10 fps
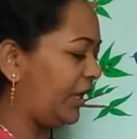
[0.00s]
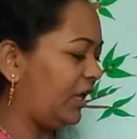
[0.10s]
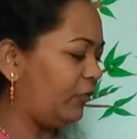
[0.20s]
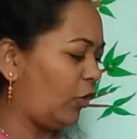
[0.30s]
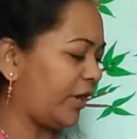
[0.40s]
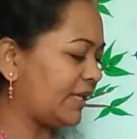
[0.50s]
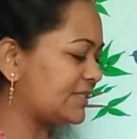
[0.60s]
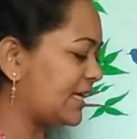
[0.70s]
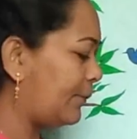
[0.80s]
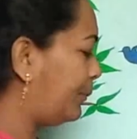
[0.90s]
for
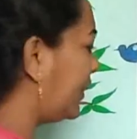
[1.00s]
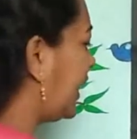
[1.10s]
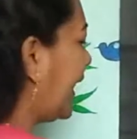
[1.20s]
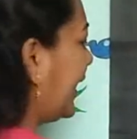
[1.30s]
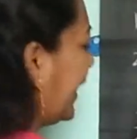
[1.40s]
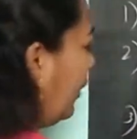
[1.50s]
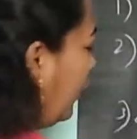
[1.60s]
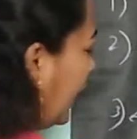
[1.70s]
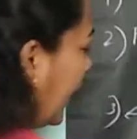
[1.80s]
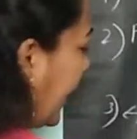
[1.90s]
example I gave,
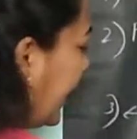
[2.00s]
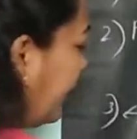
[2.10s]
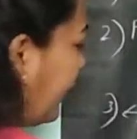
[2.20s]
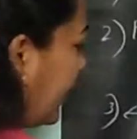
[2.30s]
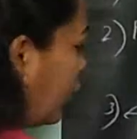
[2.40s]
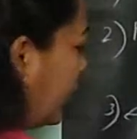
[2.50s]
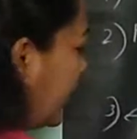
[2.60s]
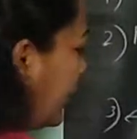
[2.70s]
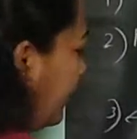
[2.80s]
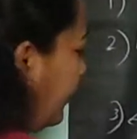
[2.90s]
and if I wrote here
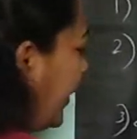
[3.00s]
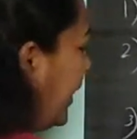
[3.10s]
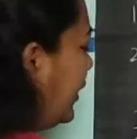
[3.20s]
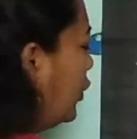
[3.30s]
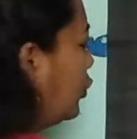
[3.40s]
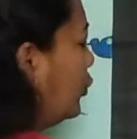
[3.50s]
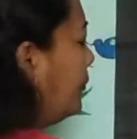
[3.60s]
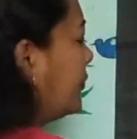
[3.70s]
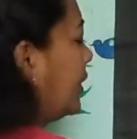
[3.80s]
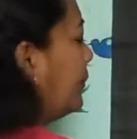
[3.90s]
PQ,
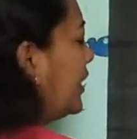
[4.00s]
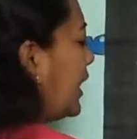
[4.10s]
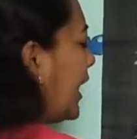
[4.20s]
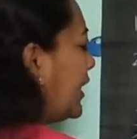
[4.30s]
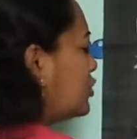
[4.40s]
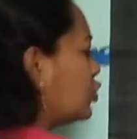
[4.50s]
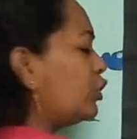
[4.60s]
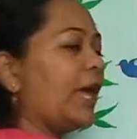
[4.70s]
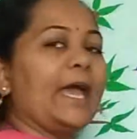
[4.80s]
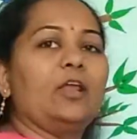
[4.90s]
but I shown
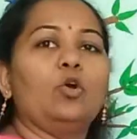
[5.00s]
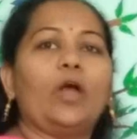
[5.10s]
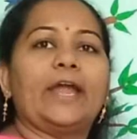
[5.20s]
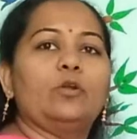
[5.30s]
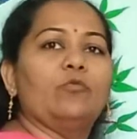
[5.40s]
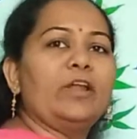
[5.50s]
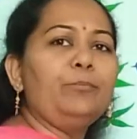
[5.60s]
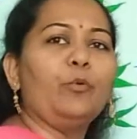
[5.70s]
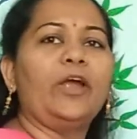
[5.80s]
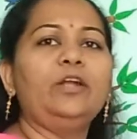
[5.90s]
arrow at one
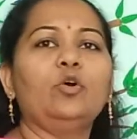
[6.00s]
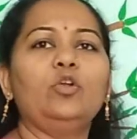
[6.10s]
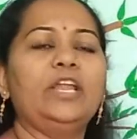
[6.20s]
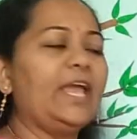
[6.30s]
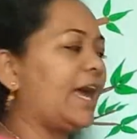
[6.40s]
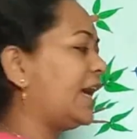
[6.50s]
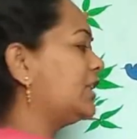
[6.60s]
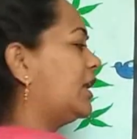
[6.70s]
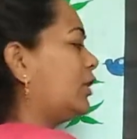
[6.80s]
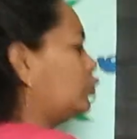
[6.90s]
point only, either
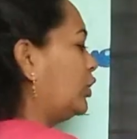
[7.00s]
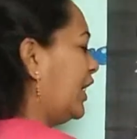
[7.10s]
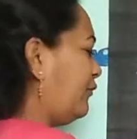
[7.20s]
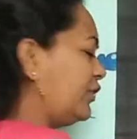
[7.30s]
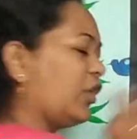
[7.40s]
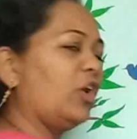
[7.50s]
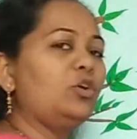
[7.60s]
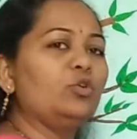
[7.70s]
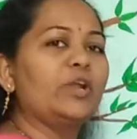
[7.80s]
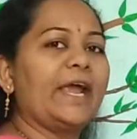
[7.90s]
to left or to
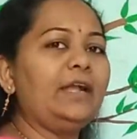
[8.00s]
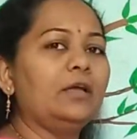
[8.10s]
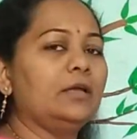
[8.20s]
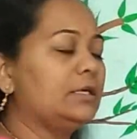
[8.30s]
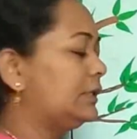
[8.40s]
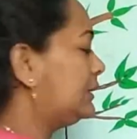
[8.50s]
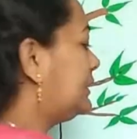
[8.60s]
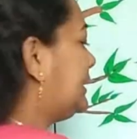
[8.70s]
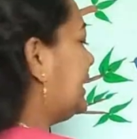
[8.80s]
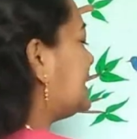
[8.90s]
right,
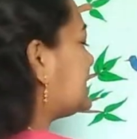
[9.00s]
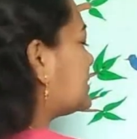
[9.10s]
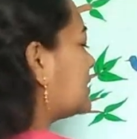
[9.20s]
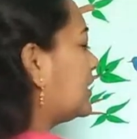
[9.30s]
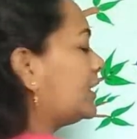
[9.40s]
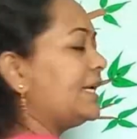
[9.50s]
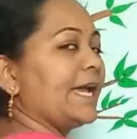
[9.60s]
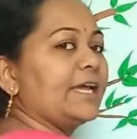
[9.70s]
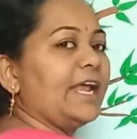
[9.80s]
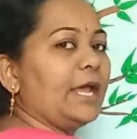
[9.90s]
this
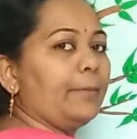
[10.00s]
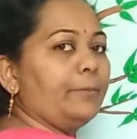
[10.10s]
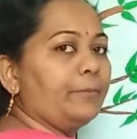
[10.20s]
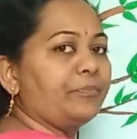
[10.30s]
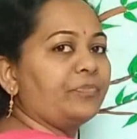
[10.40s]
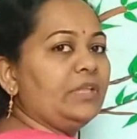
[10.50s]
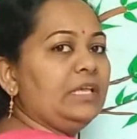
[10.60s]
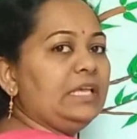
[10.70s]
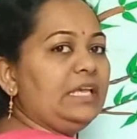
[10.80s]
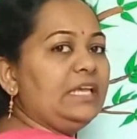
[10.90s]
diagram
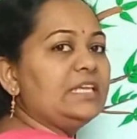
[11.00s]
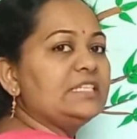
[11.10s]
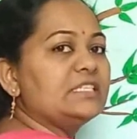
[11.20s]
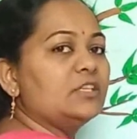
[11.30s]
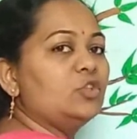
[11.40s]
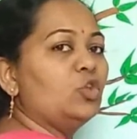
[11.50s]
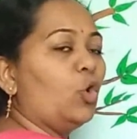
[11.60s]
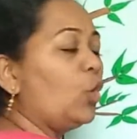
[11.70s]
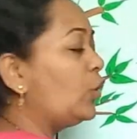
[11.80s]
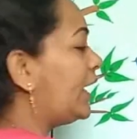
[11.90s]
is
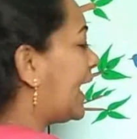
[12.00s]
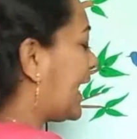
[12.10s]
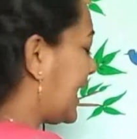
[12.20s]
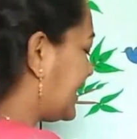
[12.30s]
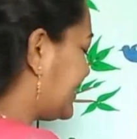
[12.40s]
known as a